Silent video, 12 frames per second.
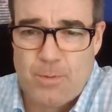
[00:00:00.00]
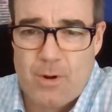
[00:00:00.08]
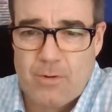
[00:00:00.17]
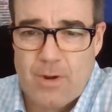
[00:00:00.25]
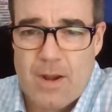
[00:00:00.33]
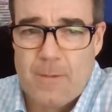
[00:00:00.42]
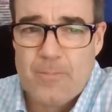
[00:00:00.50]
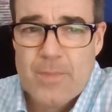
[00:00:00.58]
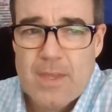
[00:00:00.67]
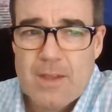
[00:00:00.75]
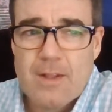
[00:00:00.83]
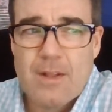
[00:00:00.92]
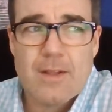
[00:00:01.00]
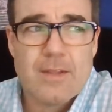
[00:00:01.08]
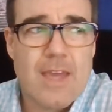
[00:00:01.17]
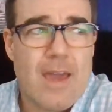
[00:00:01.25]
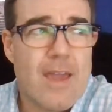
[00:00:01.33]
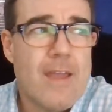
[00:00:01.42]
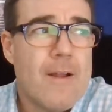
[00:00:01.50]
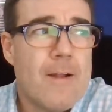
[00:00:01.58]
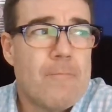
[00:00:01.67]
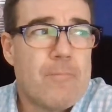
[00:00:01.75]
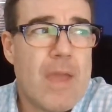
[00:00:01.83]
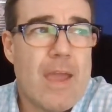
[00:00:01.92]
program, okay?
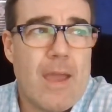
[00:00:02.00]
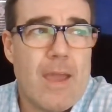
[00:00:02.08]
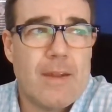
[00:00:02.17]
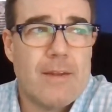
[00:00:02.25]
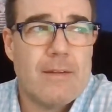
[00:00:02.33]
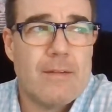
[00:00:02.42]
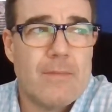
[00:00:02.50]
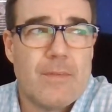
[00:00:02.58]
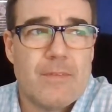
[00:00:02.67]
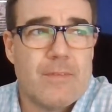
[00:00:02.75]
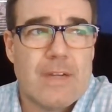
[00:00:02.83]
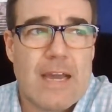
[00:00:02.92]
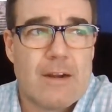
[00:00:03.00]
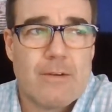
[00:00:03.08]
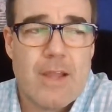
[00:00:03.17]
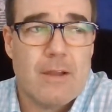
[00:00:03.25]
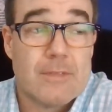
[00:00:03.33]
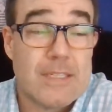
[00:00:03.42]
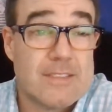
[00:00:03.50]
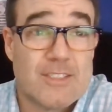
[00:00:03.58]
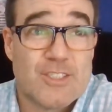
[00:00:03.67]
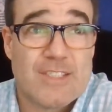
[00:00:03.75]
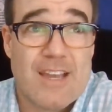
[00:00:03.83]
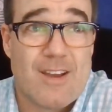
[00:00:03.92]
And I don't know. That's
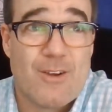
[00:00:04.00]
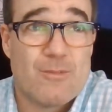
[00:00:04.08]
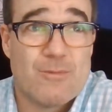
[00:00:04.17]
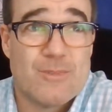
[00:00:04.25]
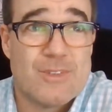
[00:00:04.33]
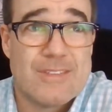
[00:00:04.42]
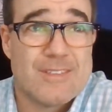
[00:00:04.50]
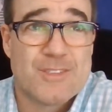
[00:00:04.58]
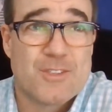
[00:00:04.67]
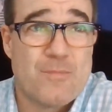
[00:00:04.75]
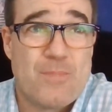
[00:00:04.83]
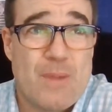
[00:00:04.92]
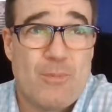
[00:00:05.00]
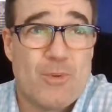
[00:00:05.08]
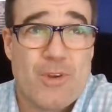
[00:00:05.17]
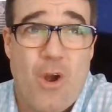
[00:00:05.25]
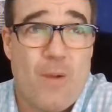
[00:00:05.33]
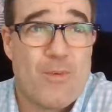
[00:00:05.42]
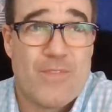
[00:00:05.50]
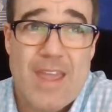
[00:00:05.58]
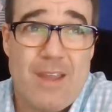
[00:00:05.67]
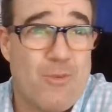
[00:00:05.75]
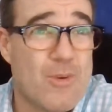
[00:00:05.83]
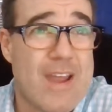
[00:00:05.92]
just how some people at Auburn,
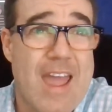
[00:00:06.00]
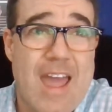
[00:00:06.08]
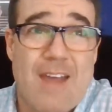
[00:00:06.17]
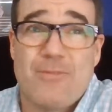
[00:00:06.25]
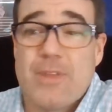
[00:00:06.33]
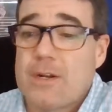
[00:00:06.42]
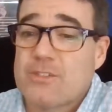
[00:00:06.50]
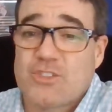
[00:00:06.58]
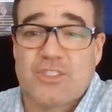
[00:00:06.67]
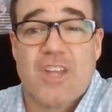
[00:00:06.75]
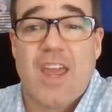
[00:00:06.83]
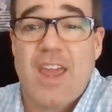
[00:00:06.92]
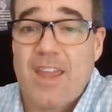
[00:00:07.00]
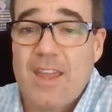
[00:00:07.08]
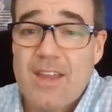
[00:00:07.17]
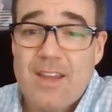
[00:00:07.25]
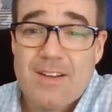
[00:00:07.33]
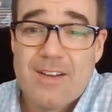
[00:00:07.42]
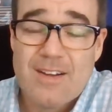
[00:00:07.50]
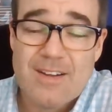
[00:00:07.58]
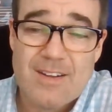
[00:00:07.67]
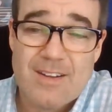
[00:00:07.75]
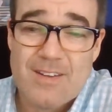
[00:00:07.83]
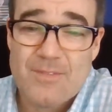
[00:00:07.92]
they want to have their say.
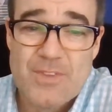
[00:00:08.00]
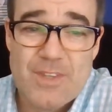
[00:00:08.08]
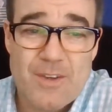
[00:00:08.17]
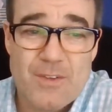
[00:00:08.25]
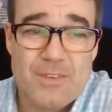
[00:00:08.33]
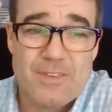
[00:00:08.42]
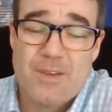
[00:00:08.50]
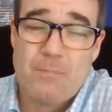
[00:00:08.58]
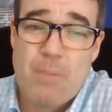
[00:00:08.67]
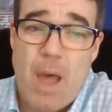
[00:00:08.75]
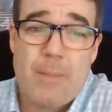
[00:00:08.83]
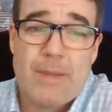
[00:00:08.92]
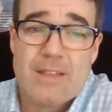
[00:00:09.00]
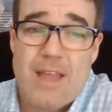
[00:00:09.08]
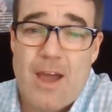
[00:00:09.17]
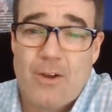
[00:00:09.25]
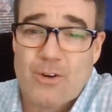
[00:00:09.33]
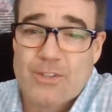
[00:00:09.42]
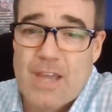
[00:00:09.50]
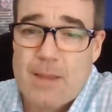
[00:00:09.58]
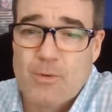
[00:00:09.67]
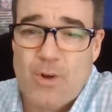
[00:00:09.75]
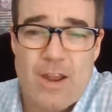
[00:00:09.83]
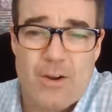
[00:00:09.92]
The Bobby Louder
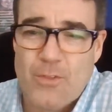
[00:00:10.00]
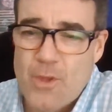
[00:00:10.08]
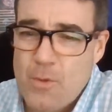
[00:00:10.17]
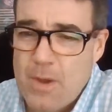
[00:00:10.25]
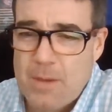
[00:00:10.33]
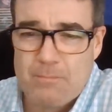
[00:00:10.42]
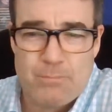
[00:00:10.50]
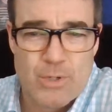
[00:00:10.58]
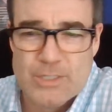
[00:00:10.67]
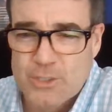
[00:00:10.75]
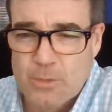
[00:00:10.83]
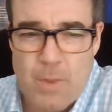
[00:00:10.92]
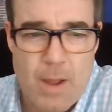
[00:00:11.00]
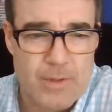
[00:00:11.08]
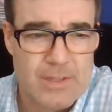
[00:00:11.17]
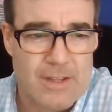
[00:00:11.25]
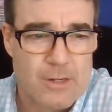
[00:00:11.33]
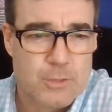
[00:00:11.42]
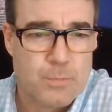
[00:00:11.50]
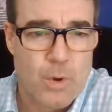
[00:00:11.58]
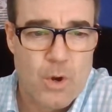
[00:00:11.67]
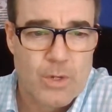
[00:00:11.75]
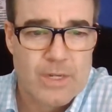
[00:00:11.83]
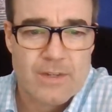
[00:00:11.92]
type crowd, although I'm pretty sure Bobby Louder's
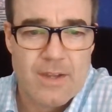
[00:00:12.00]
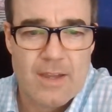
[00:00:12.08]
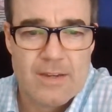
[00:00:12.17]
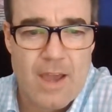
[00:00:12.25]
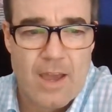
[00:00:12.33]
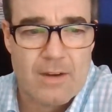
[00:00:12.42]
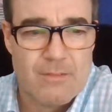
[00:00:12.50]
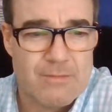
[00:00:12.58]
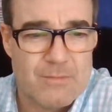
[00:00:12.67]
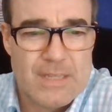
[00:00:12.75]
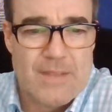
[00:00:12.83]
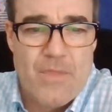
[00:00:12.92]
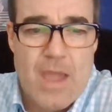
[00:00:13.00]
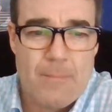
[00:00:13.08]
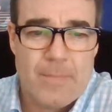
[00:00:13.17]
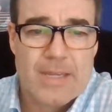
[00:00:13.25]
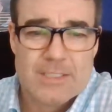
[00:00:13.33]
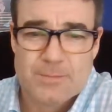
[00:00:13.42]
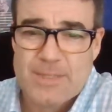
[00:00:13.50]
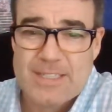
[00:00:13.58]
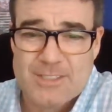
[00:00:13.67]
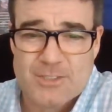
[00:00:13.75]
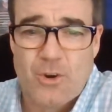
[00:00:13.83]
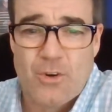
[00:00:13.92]
broken, not in that mix, but he
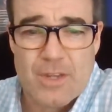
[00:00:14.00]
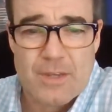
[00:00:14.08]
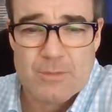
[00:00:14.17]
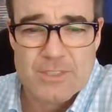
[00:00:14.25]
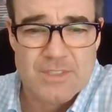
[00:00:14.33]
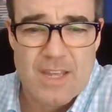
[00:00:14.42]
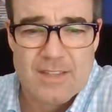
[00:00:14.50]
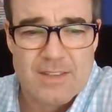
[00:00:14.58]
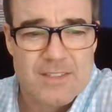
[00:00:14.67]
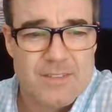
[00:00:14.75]
certainly was like